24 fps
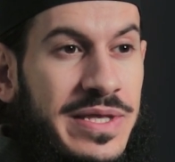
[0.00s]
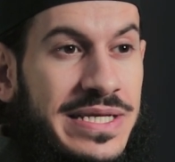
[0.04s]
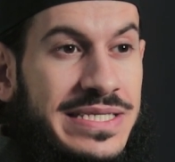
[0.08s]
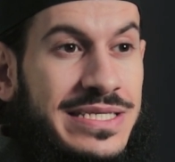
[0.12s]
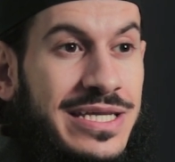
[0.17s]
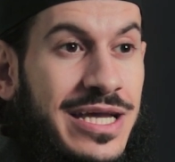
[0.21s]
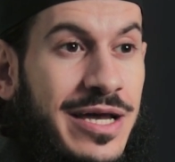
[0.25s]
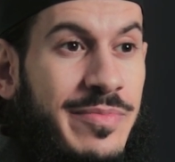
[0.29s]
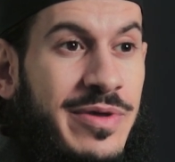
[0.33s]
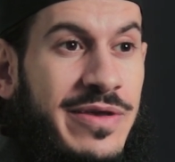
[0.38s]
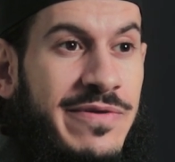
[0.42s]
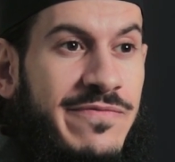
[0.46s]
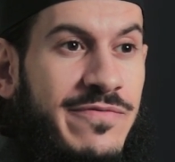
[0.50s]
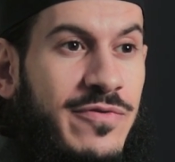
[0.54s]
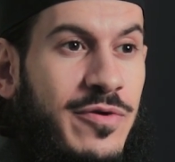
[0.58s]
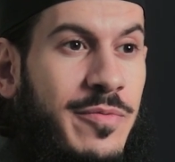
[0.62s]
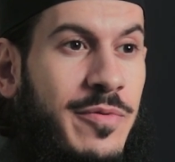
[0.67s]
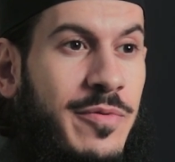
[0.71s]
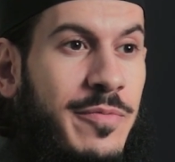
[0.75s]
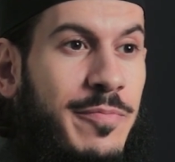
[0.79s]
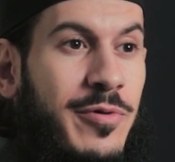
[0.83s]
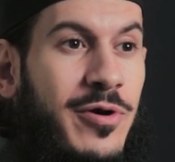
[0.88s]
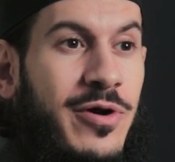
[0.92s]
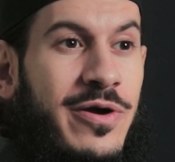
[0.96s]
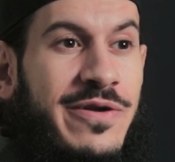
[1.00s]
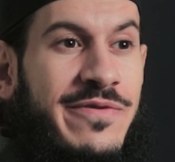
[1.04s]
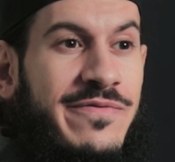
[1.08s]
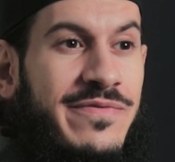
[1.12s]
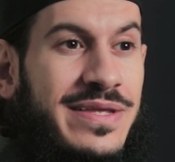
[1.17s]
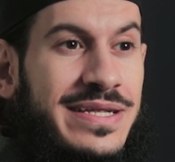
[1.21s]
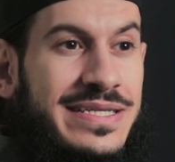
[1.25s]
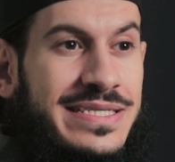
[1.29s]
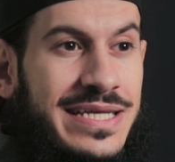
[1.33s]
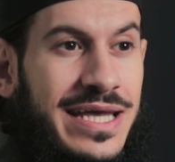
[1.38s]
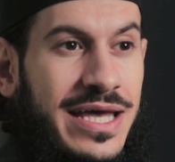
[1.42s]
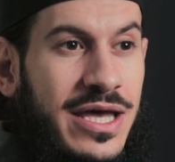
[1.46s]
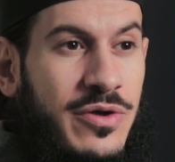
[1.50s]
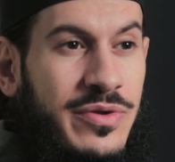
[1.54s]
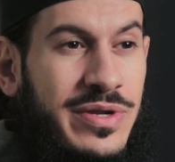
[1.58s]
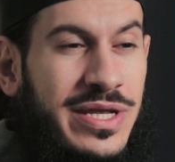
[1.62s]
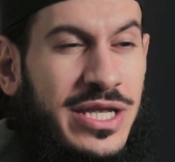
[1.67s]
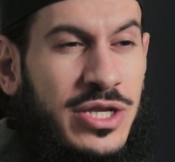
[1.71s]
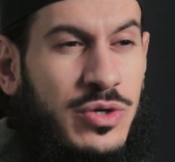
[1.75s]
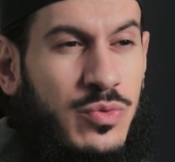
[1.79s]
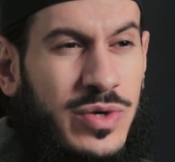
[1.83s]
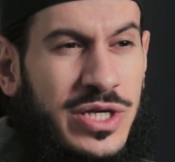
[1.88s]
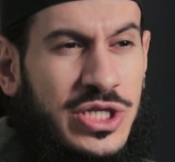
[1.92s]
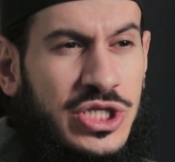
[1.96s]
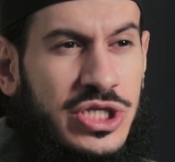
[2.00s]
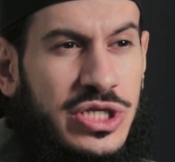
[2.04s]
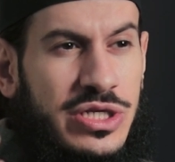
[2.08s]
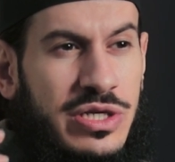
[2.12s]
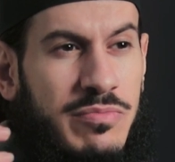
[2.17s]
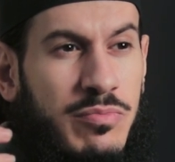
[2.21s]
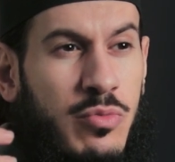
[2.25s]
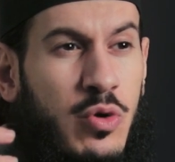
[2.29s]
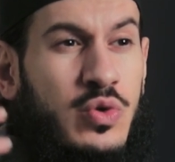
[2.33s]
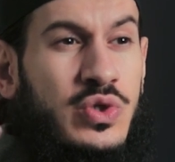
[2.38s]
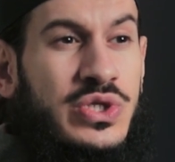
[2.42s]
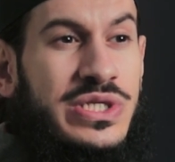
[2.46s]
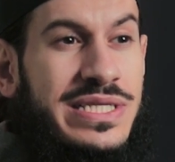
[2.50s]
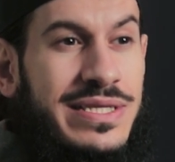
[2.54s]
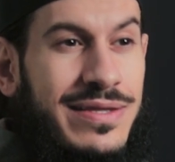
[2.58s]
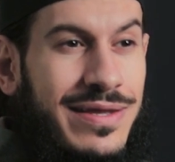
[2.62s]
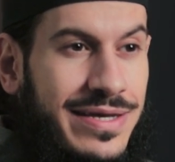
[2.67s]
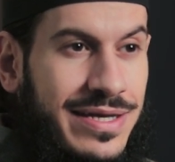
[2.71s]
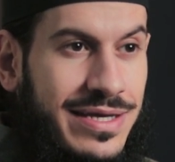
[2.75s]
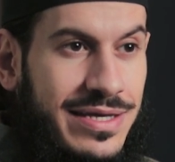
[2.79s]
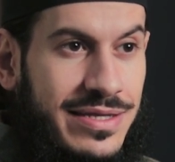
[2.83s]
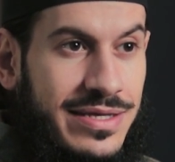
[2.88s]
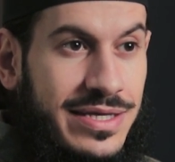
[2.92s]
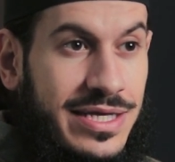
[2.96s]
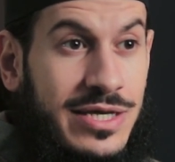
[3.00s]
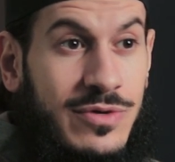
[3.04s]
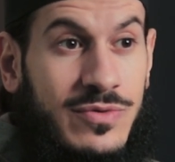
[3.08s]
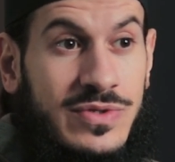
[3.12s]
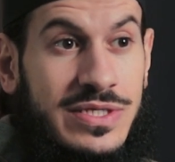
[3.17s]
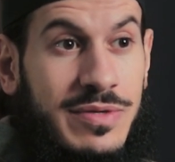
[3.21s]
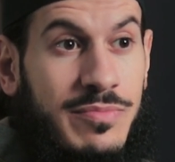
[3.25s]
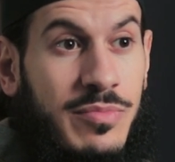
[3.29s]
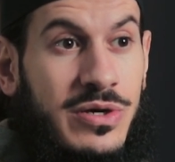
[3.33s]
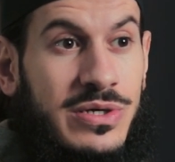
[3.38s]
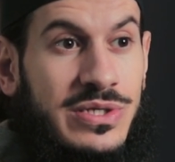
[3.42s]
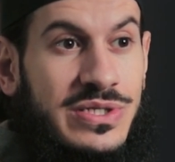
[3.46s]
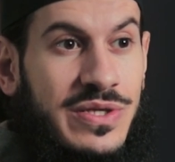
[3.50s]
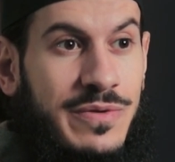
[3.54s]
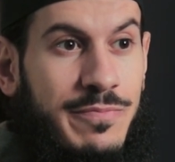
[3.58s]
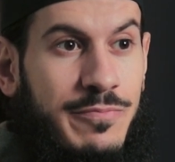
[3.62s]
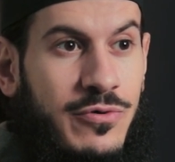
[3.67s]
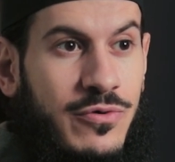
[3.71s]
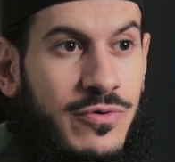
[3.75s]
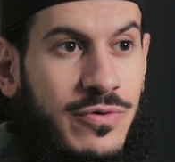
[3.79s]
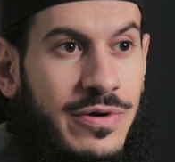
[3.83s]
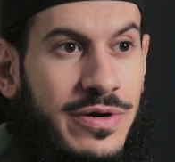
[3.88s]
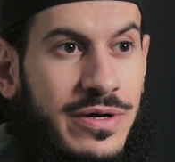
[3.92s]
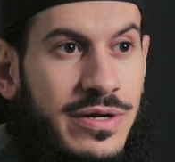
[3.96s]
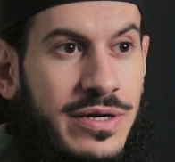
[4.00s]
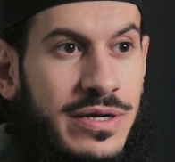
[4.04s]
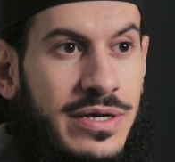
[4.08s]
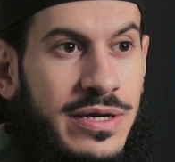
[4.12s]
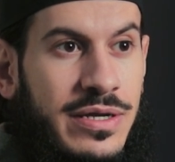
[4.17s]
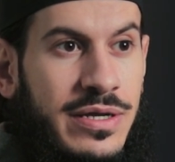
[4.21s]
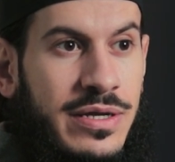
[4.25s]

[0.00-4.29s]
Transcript: is coming from a part of the town in which most likely he was amongst the poor.